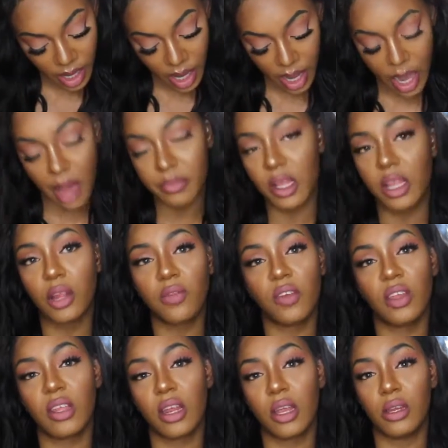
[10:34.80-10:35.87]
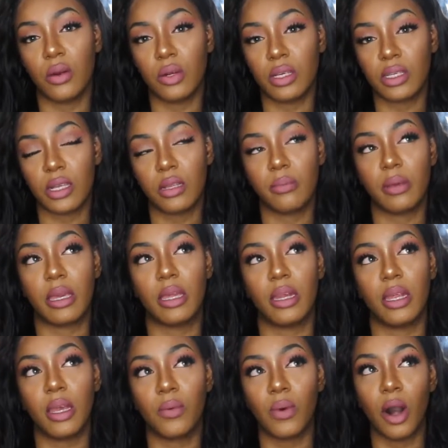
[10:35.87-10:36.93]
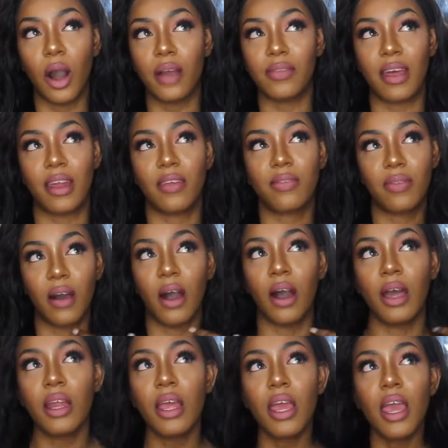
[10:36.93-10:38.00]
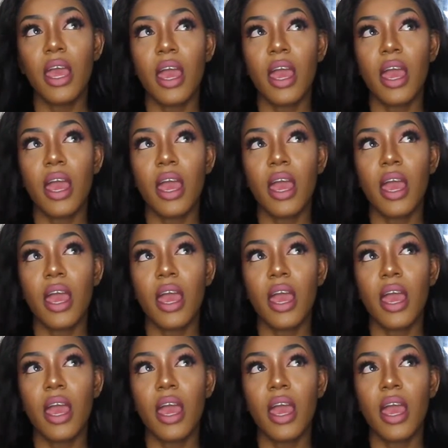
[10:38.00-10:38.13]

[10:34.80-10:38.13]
Another thing that I noticed at the beginning, well, that I thought,